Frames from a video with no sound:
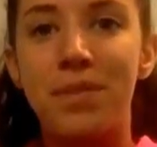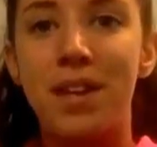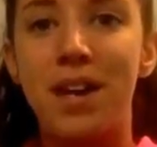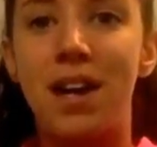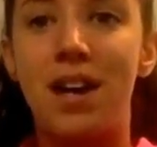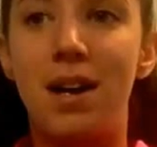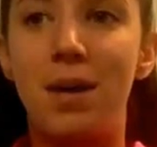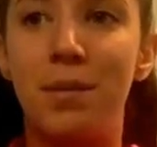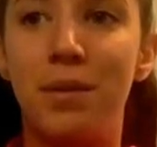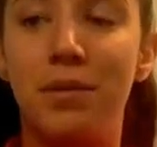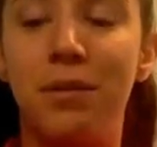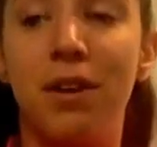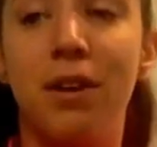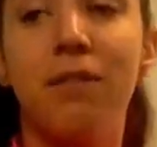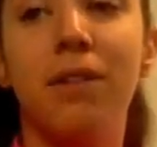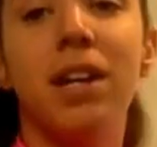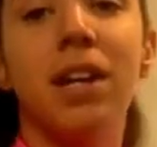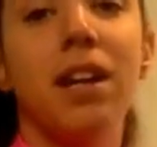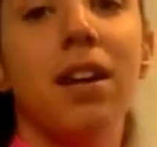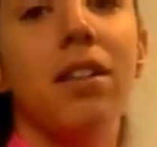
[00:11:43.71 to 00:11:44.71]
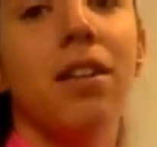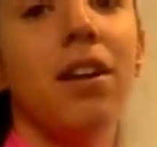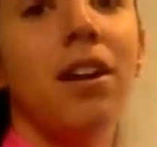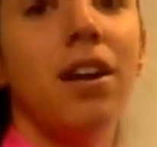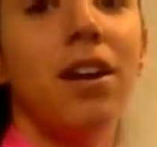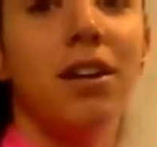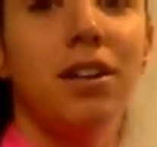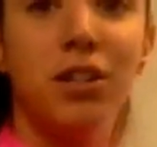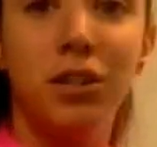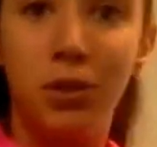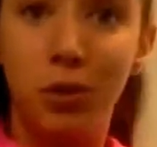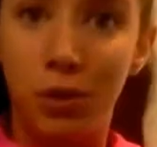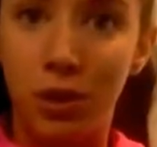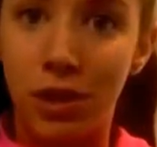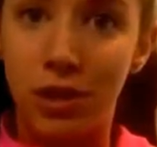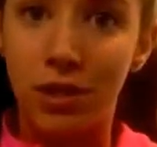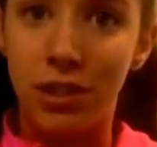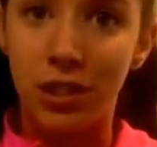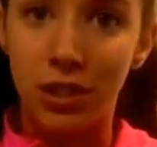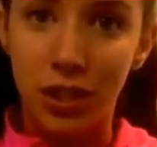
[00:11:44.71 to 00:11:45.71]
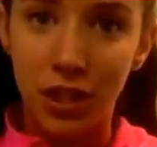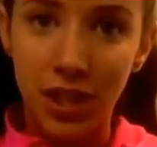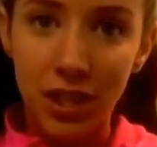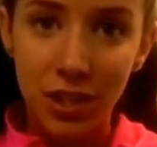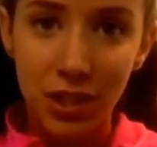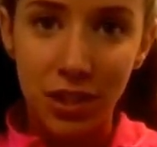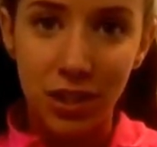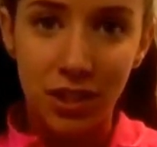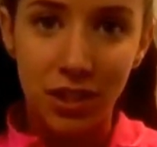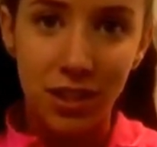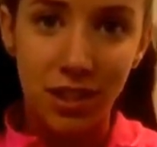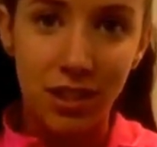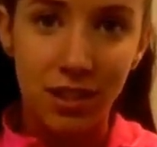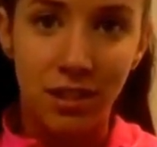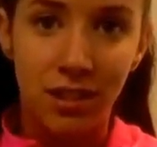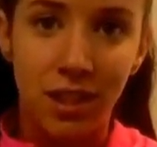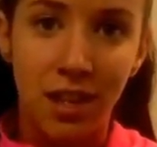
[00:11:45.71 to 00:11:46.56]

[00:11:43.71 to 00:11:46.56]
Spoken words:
If you have any other tutorial suggestions,